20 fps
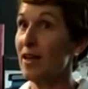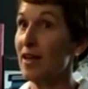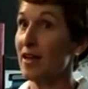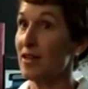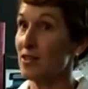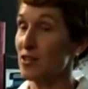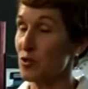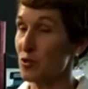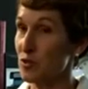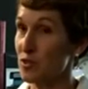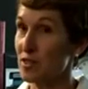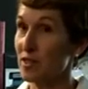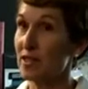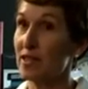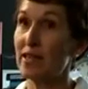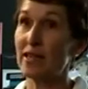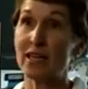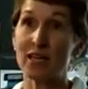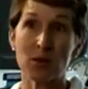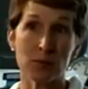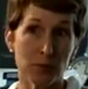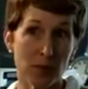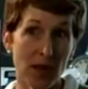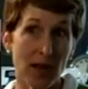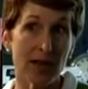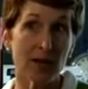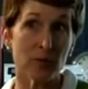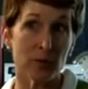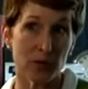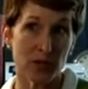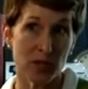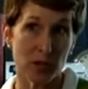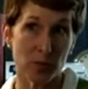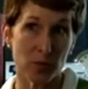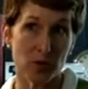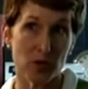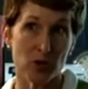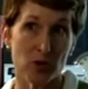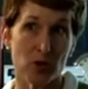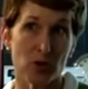And so salinity combined with
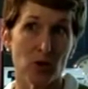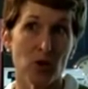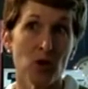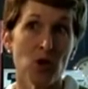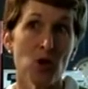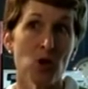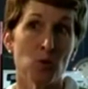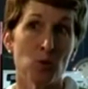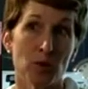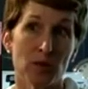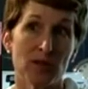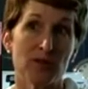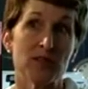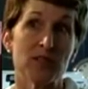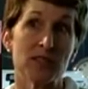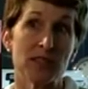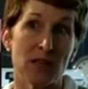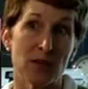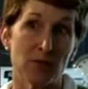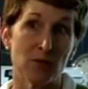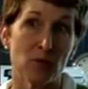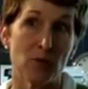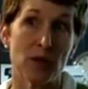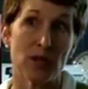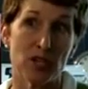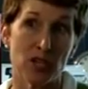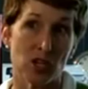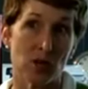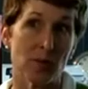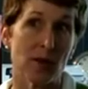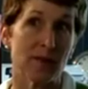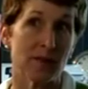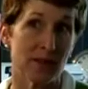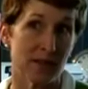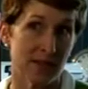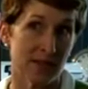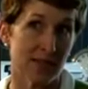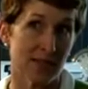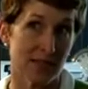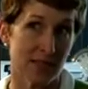temperature will give us the information about the
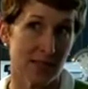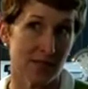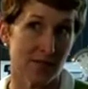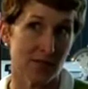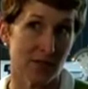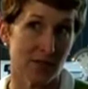density